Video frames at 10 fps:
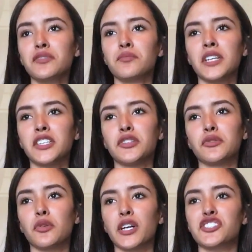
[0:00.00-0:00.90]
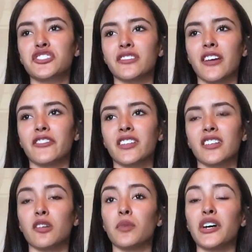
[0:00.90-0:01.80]
make you question
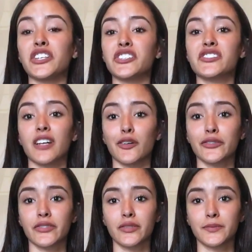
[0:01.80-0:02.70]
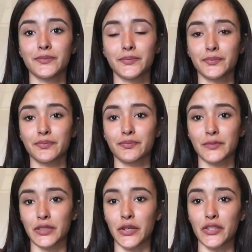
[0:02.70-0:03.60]
everything about yourself.
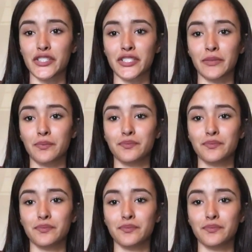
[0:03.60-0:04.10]
You know, they should